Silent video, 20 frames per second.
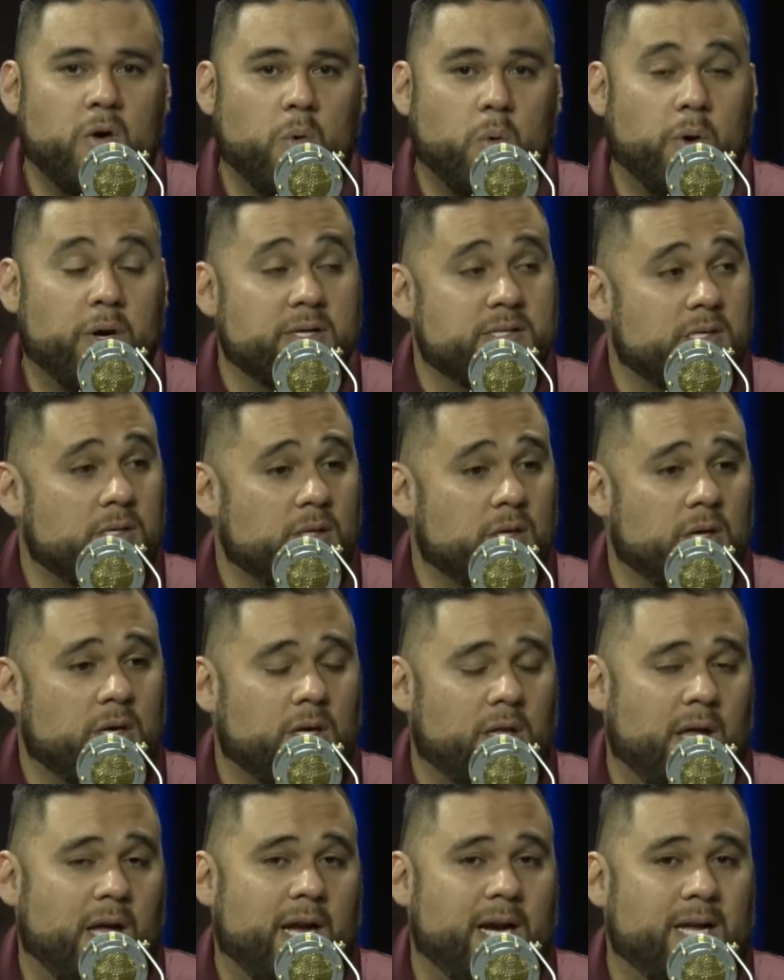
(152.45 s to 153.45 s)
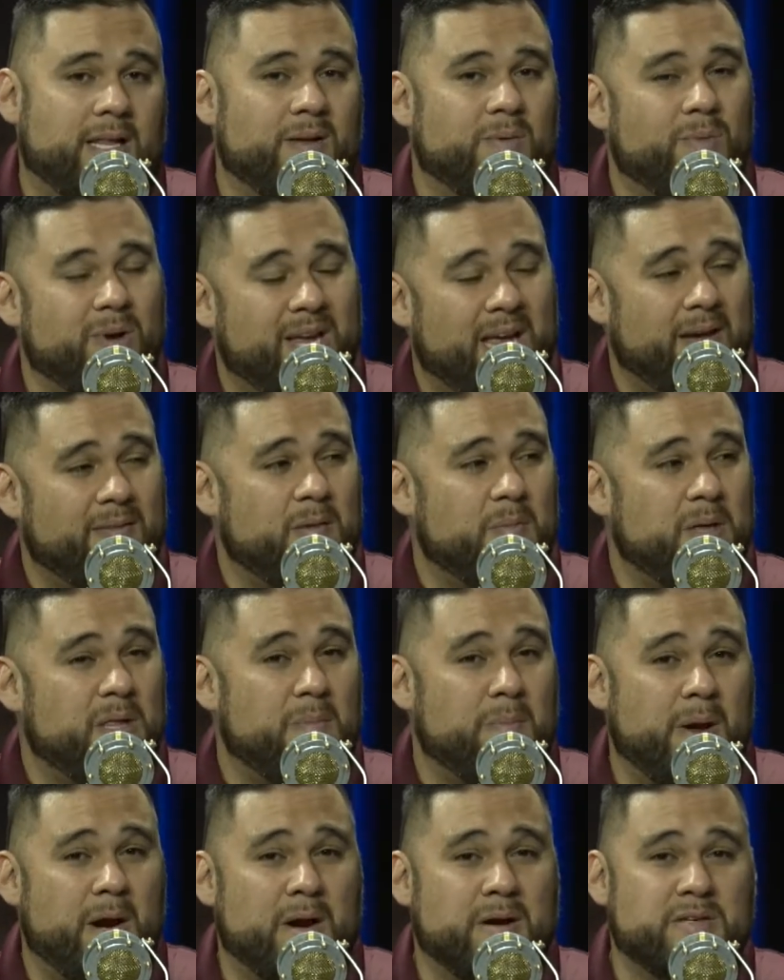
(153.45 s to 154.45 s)
What does it look like? And then we have to be
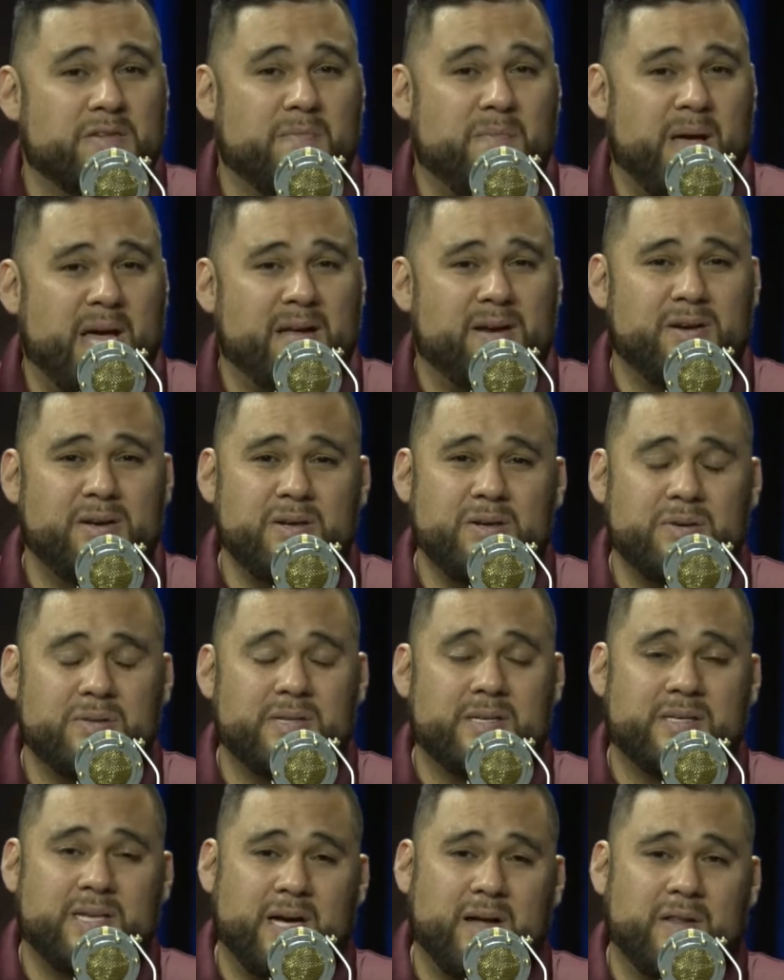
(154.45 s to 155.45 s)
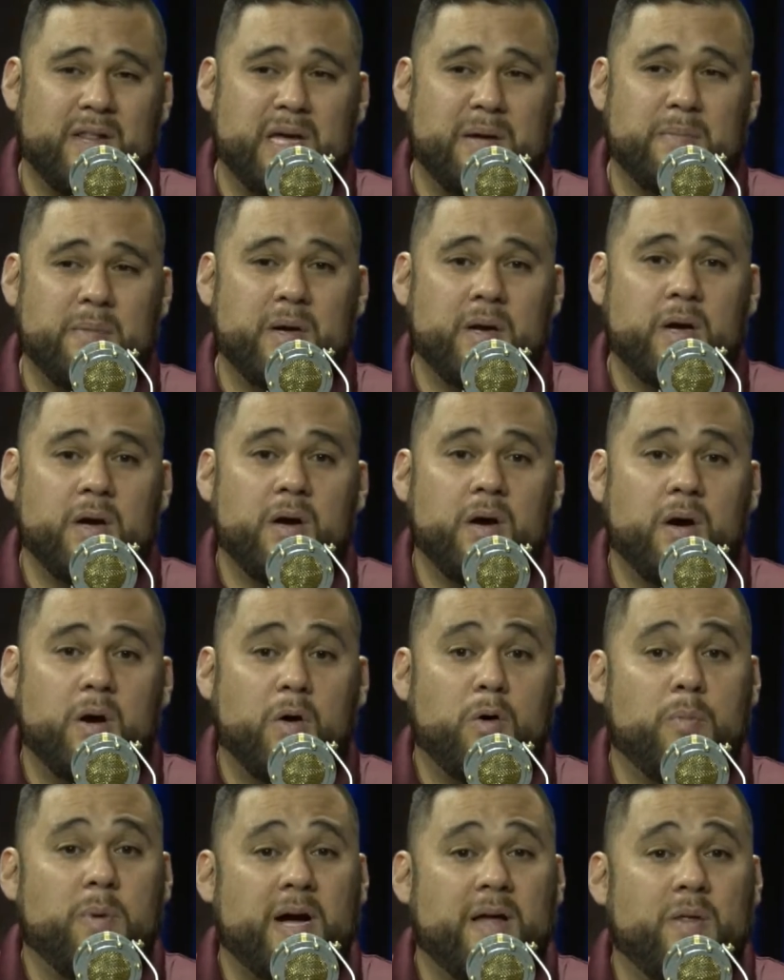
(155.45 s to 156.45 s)
the bearers of bad news to tell them,
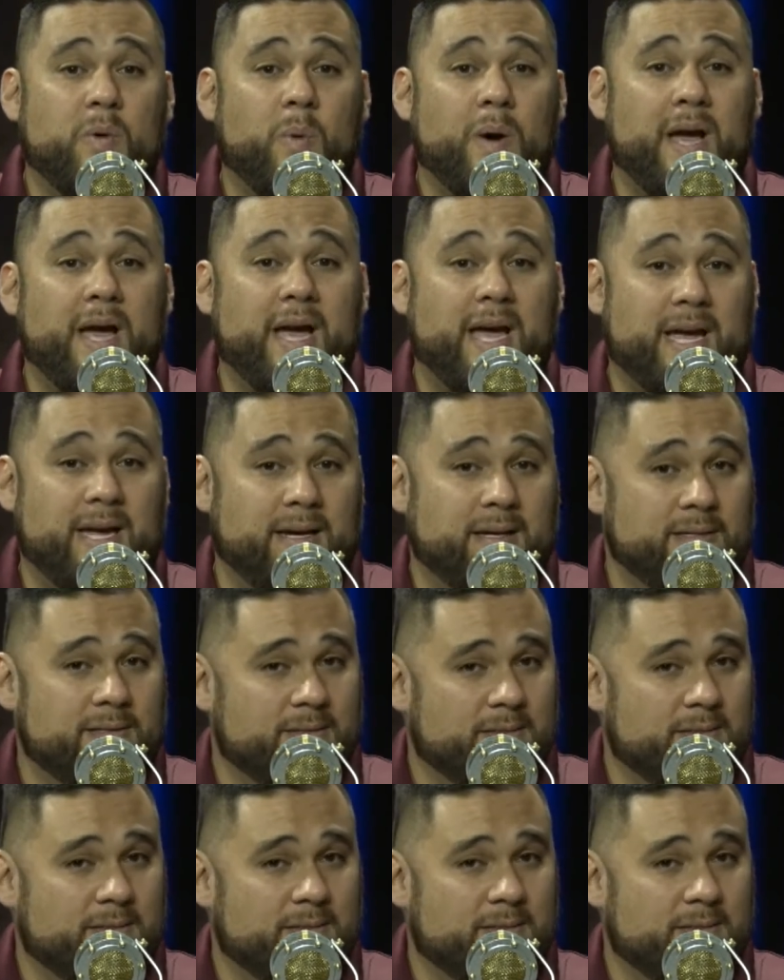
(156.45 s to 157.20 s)
oh, by the way,